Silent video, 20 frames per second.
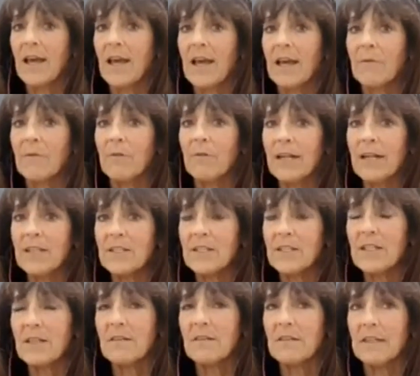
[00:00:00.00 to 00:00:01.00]
And when I
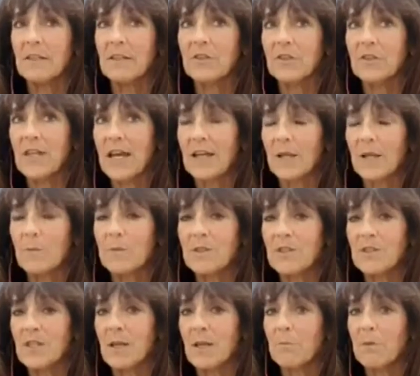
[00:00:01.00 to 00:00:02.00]
say the legal
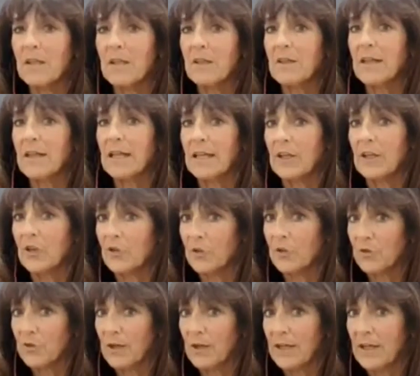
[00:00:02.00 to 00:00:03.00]
documents, I mean like
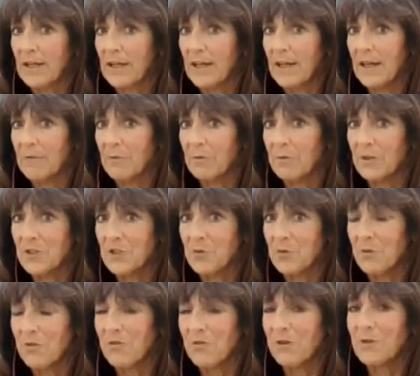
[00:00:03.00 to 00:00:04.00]
your, what did you
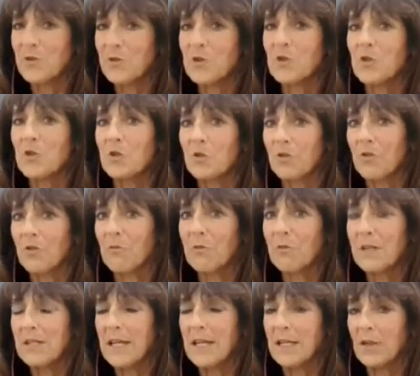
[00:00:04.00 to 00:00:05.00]
refer to, your
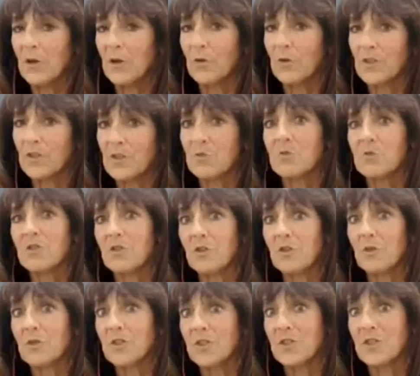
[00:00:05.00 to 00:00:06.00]
three-day notice, which of
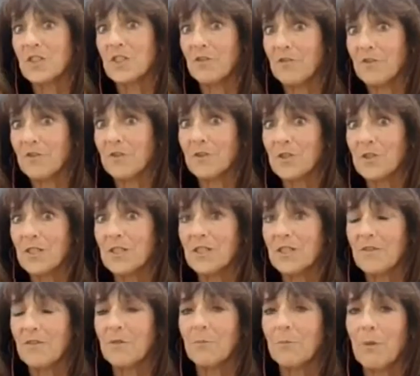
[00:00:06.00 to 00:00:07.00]
course differs in
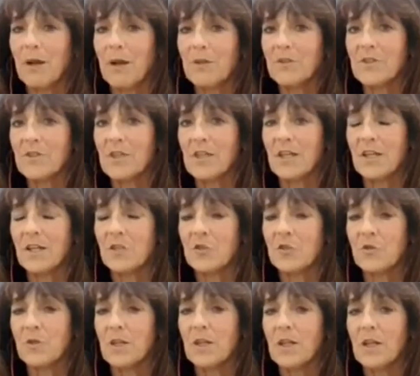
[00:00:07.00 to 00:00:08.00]
different parts of the
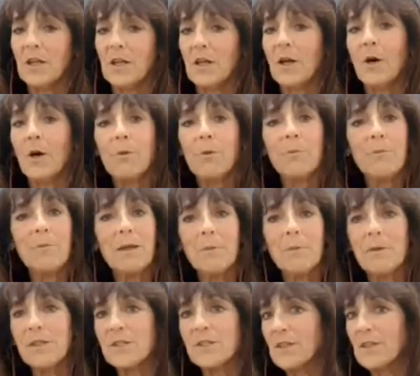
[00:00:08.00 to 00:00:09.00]
country, but
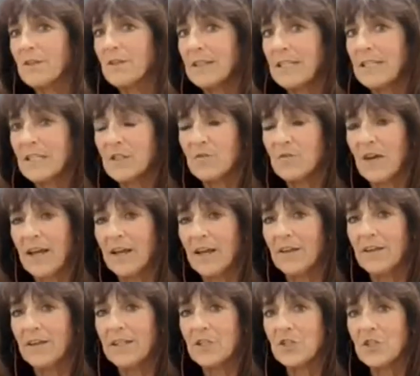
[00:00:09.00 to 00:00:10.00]
maybe it's a lease
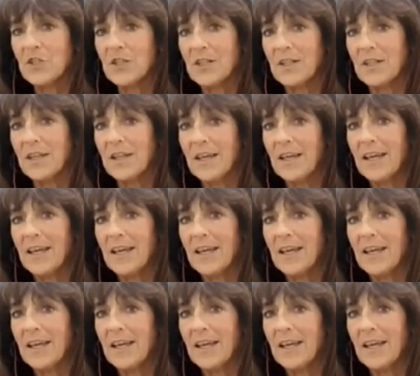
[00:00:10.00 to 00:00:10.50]
violation.